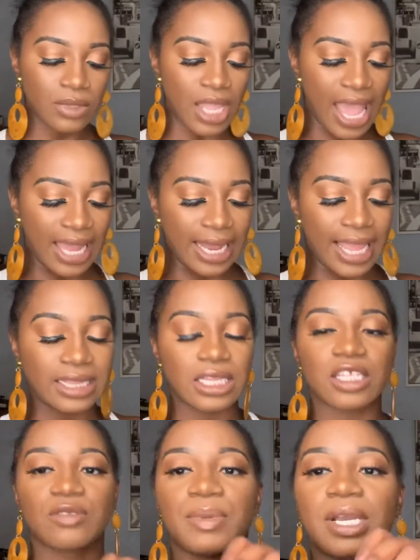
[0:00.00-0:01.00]
I like
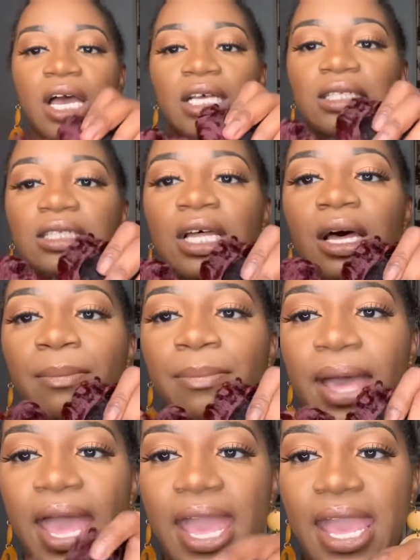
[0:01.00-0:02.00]
this because the
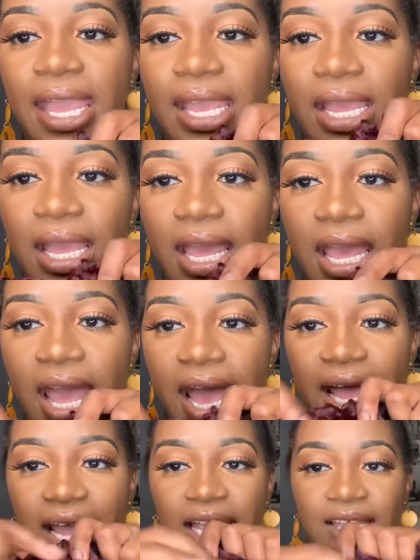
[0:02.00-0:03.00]
bang
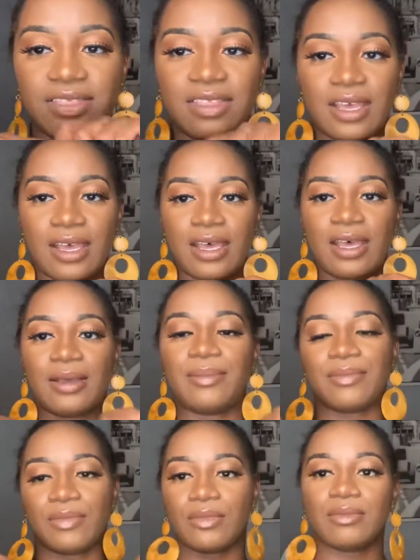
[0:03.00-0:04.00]
and the
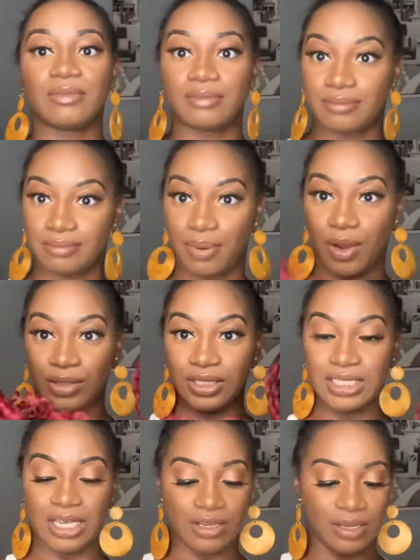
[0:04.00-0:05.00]
the
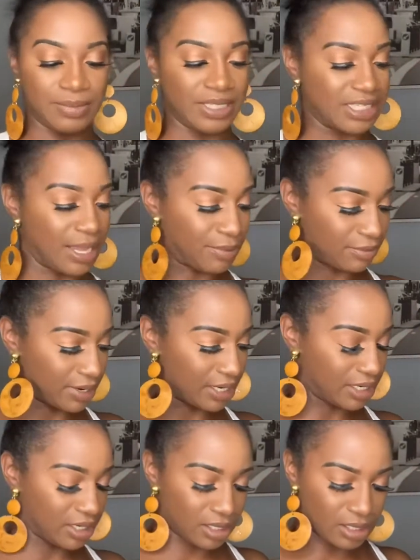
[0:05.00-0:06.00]
ponytail could be
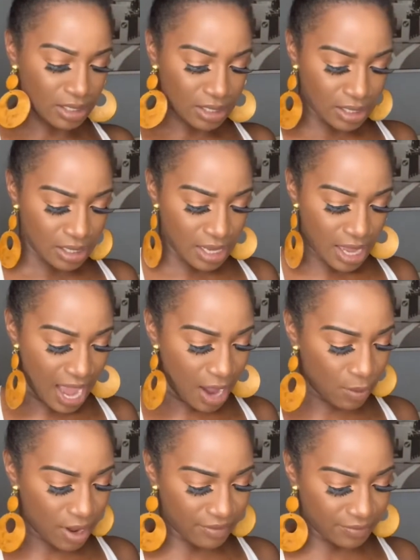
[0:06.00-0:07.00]
separated.
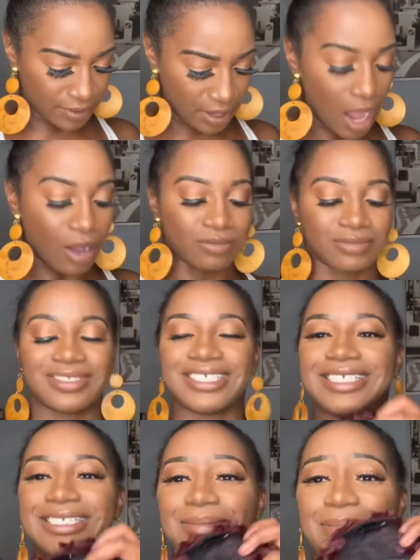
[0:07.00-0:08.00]
However, oh,
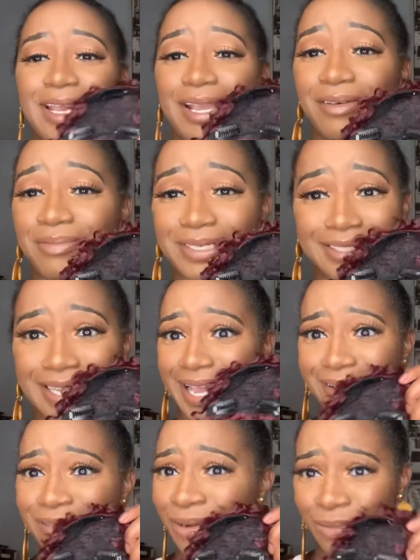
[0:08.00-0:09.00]
this is the bang. I was about to
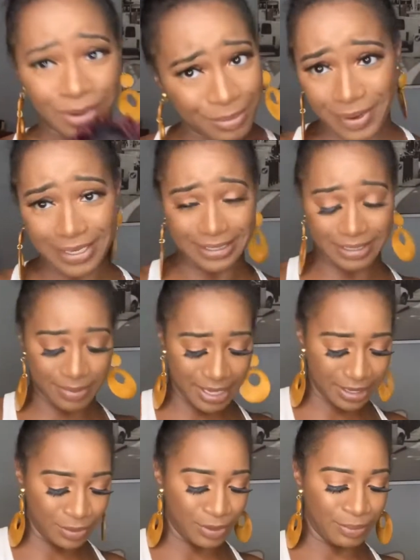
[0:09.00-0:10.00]
I don't know. What part is the
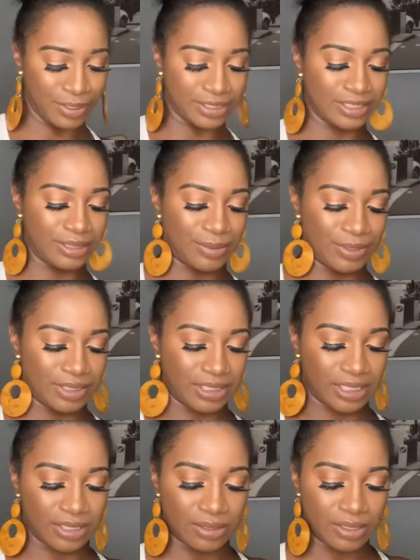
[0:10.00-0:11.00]
bang and what part is the
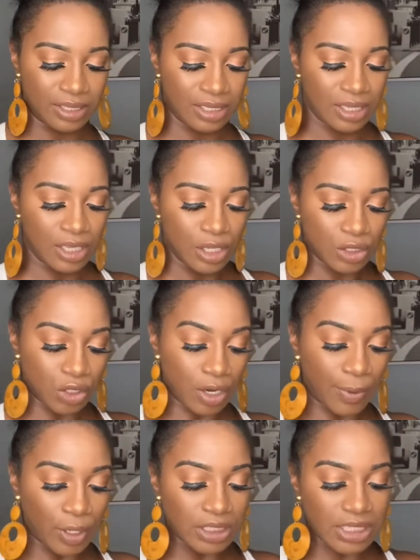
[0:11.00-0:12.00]
ponytail? So the
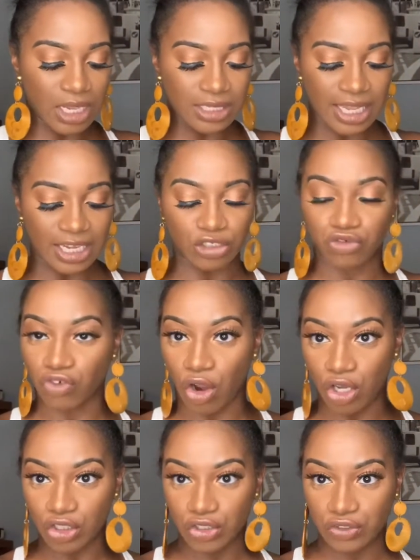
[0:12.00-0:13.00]
ponytail is like a
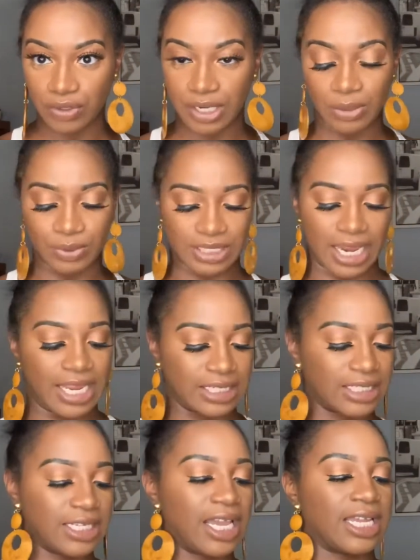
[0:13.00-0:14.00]
drawstring, which I
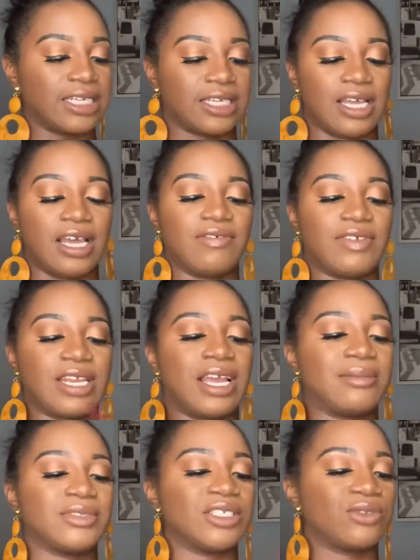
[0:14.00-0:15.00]
actually kind of love. And
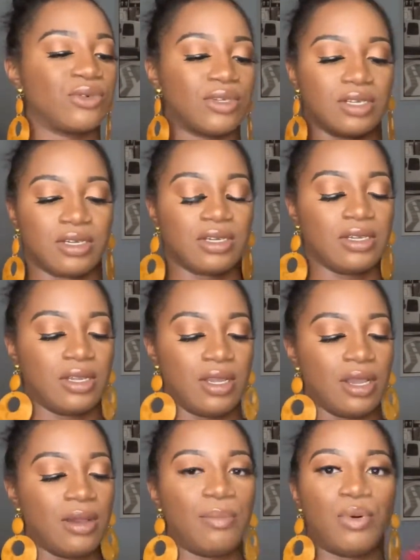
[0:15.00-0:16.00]
I'm just going to
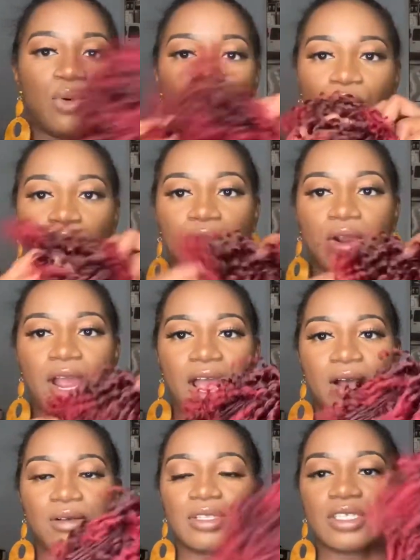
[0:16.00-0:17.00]
pull her
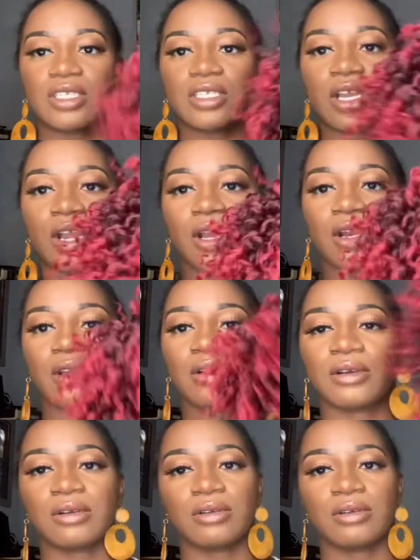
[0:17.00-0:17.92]
out. This is her.